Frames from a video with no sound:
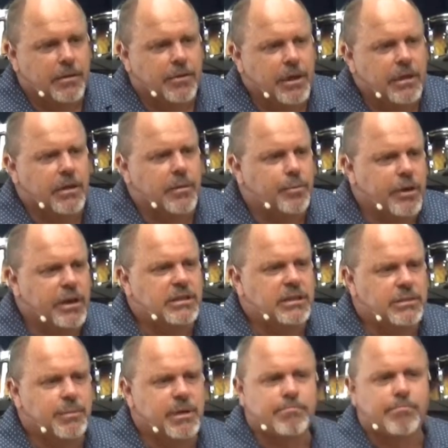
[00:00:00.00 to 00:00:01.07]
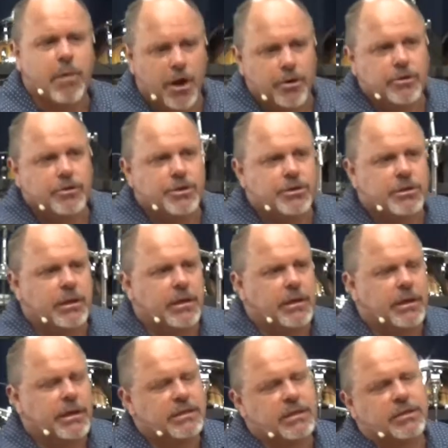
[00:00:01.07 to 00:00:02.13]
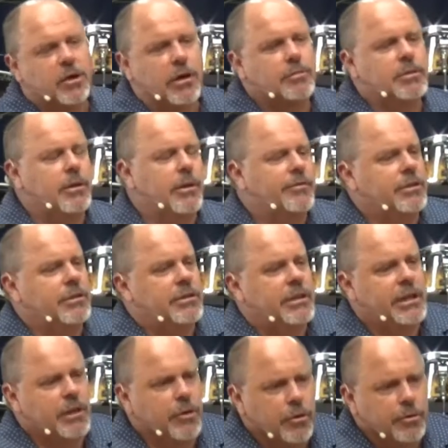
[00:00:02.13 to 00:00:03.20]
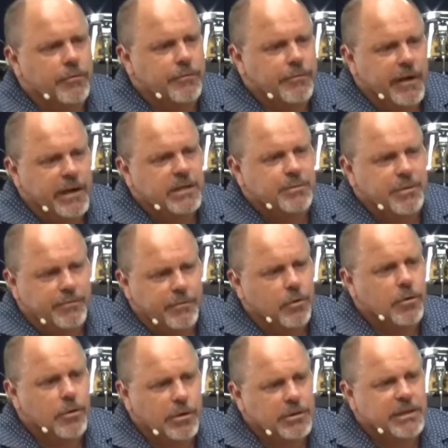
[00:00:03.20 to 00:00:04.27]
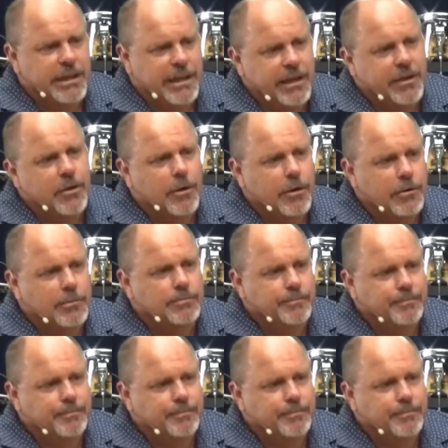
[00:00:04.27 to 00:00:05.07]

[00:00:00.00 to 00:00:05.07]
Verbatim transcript: The thing that impresses me most is the times that I've just seen you on your face before God seeking God.